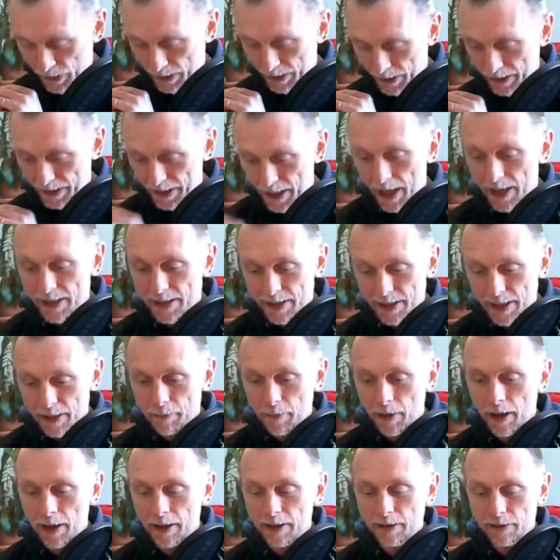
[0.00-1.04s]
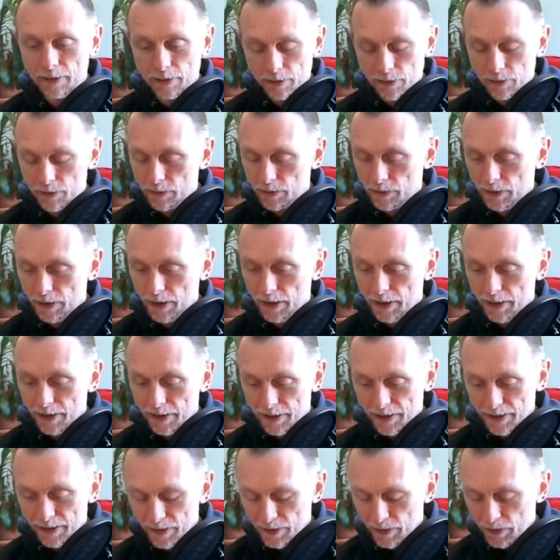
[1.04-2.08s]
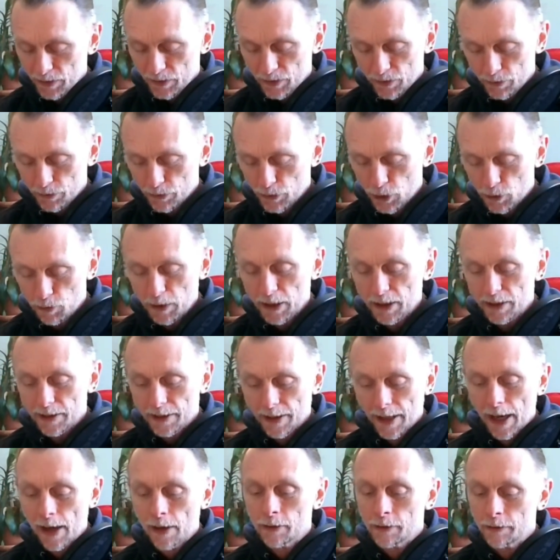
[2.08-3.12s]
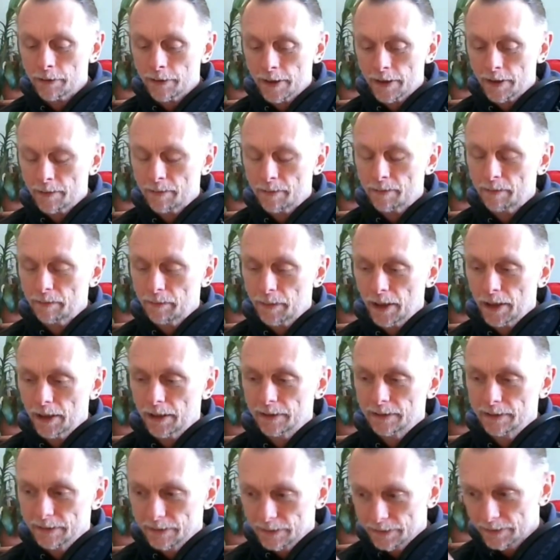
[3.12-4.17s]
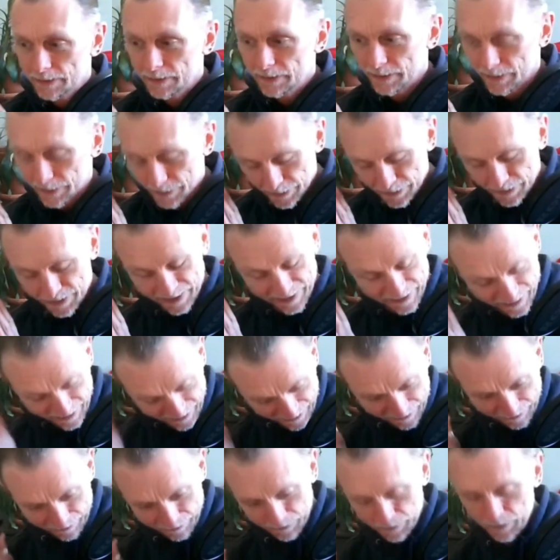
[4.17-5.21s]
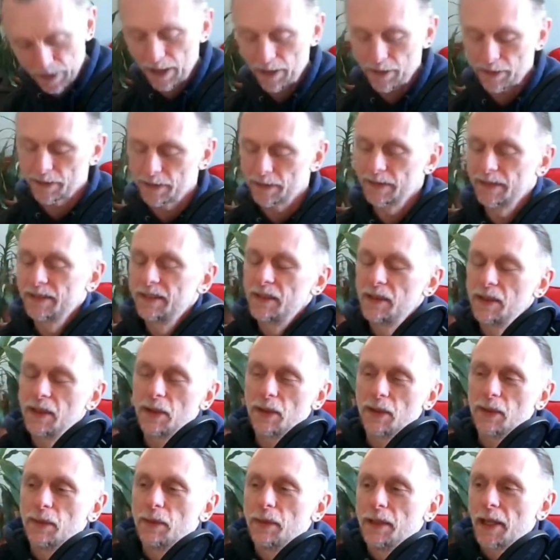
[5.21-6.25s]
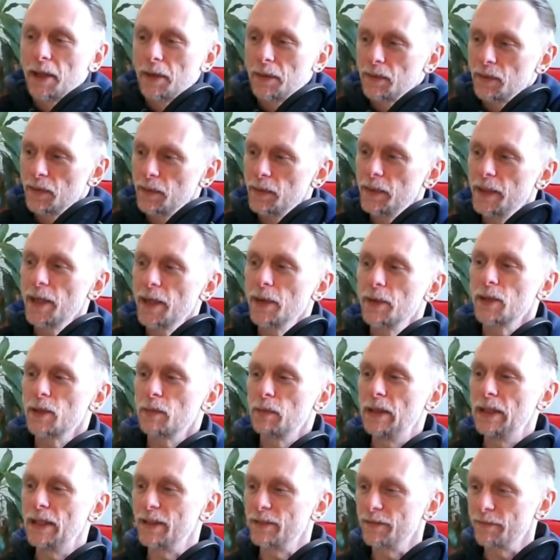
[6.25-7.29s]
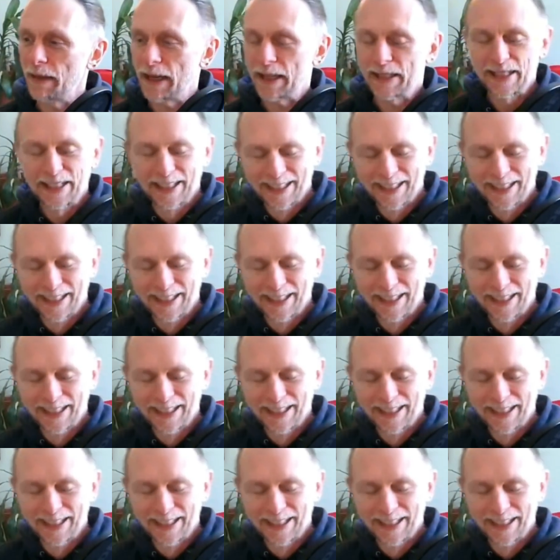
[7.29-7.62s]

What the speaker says: it, yes, that might speak to the algorithm, but well, we don't speak of Met.